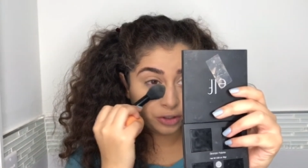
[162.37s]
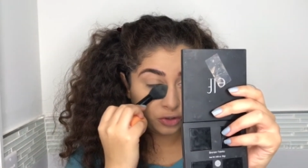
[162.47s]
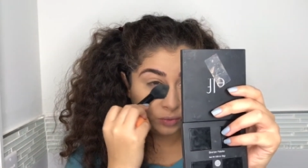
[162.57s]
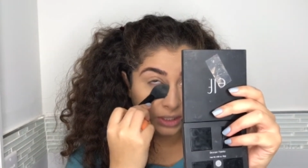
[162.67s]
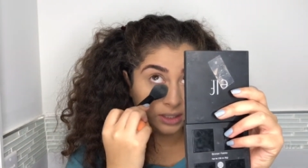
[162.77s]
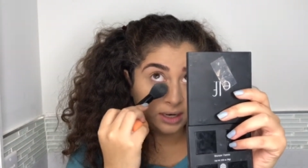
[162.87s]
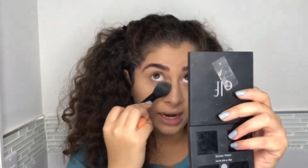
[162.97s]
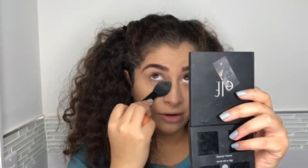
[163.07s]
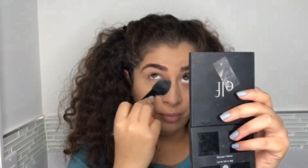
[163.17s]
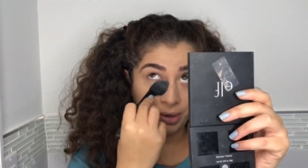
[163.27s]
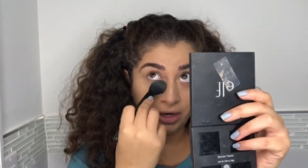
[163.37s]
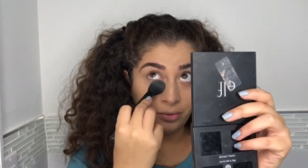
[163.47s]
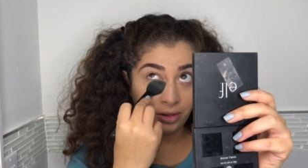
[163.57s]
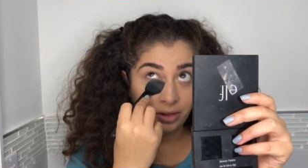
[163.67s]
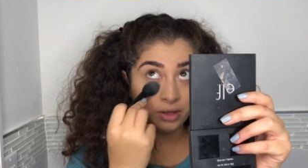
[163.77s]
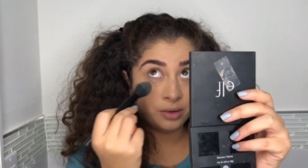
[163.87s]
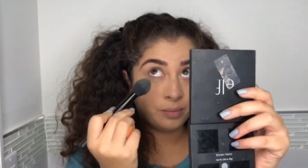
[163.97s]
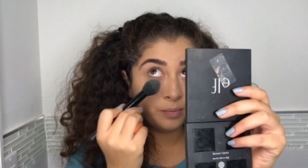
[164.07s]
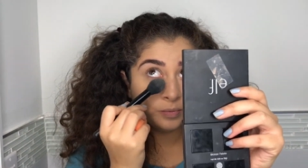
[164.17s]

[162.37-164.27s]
so we can kind of bake with it.